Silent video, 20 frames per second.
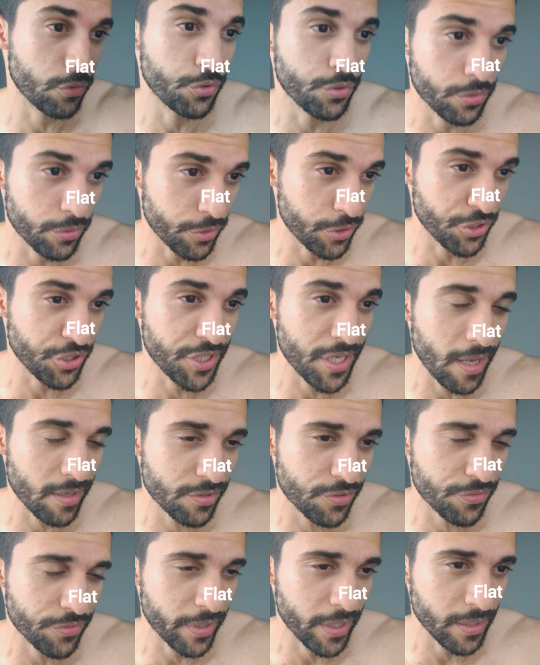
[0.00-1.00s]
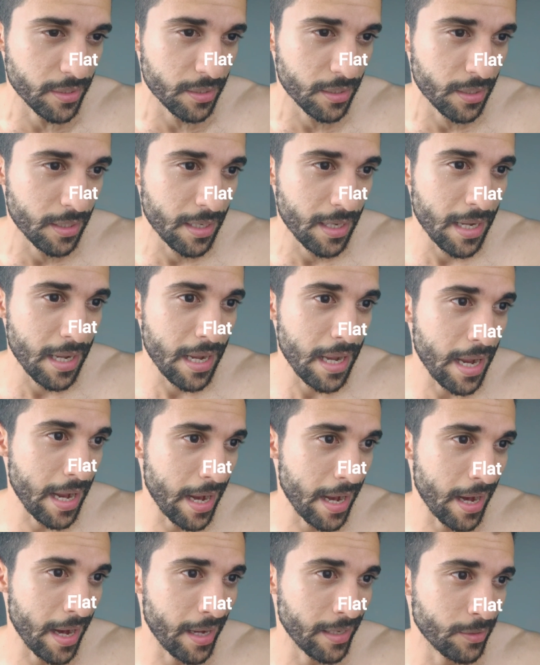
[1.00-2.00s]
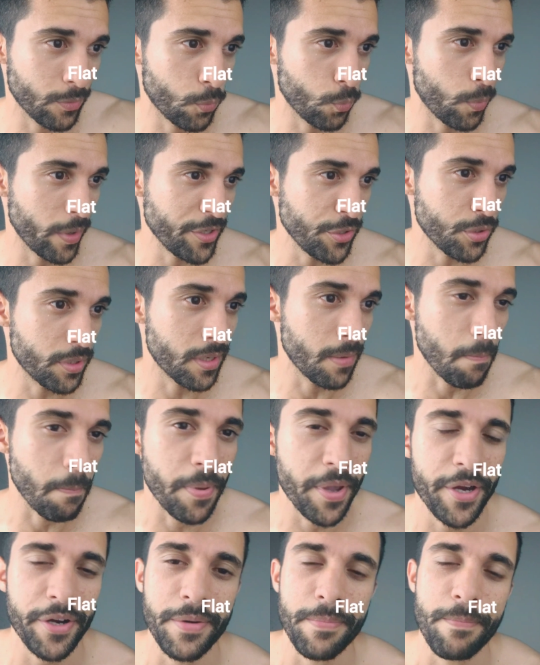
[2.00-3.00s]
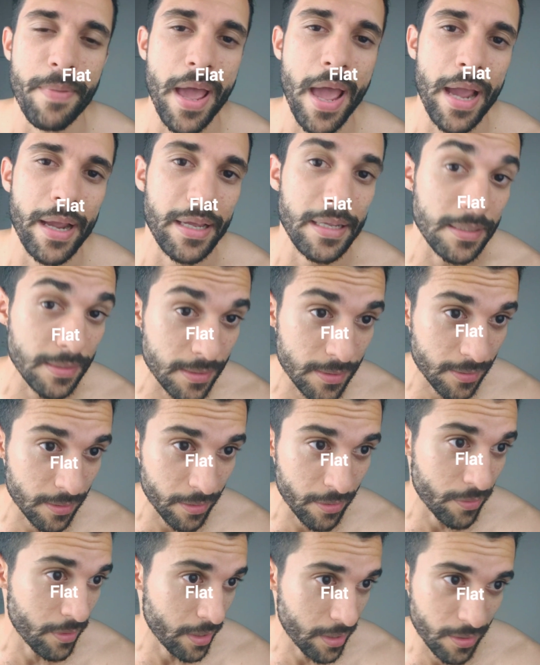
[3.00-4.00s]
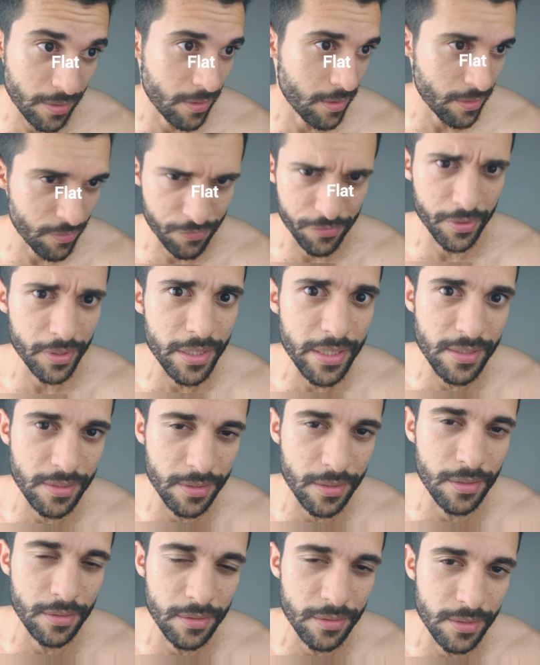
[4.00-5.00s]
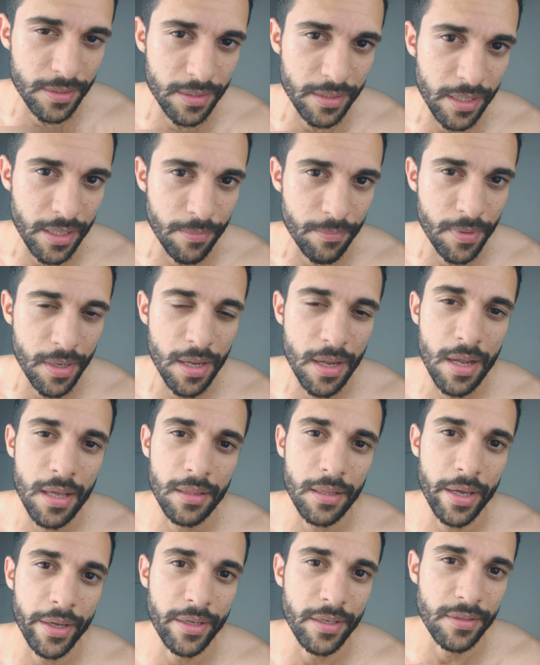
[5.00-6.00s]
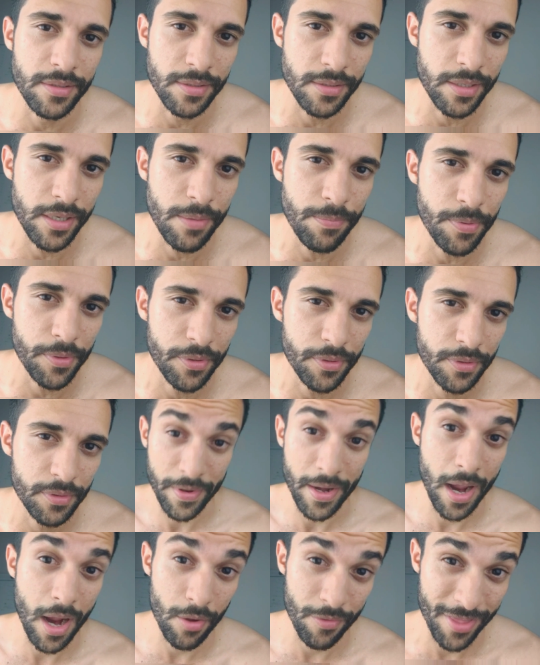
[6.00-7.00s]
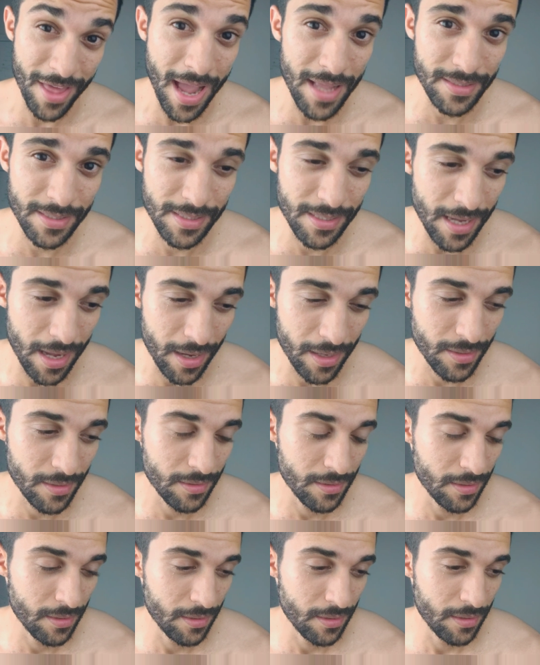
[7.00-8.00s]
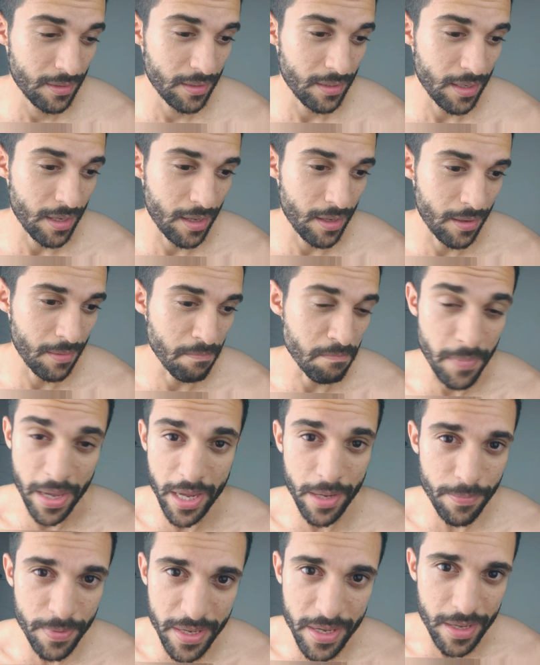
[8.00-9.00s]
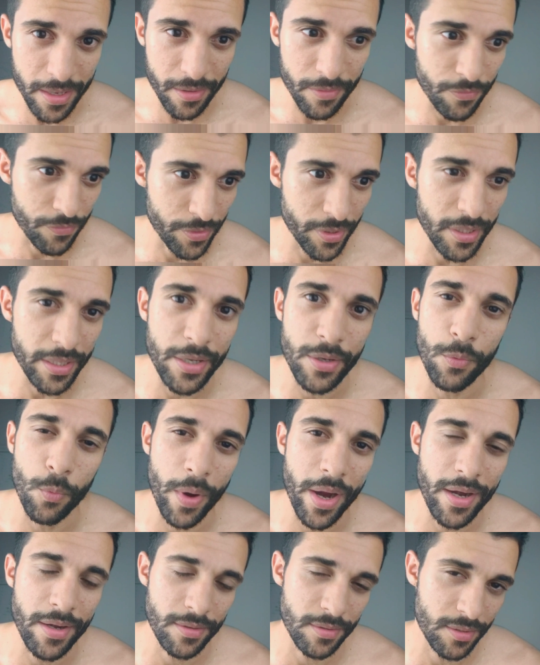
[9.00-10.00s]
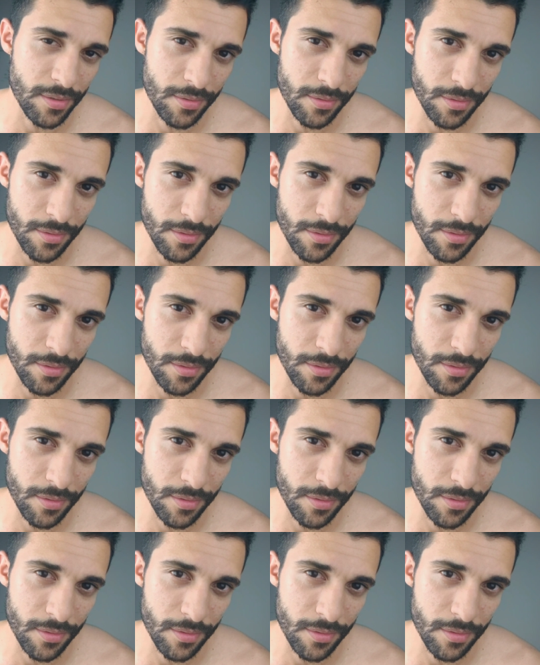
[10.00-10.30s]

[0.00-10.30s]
your chest straight. And when you compare it back, it really is going to seem like it's deeper. Now, that said, maybe it really went